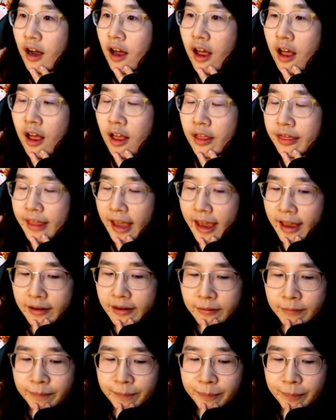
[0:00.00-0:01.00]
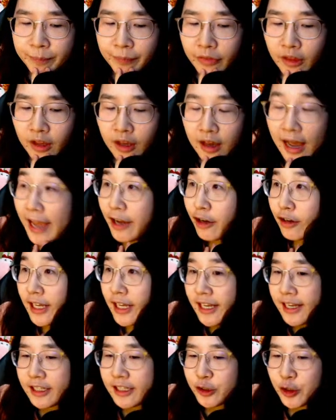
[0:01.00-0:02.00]
Then I only
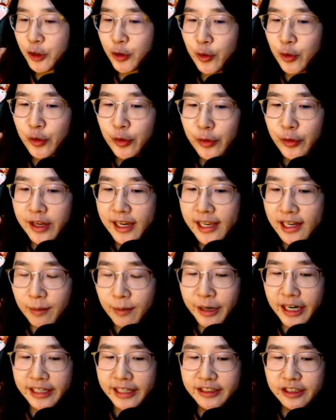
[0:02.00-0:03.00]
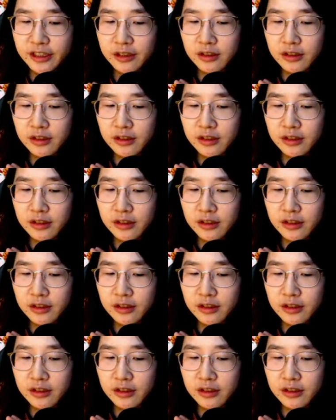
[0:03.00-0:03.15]
need to enable it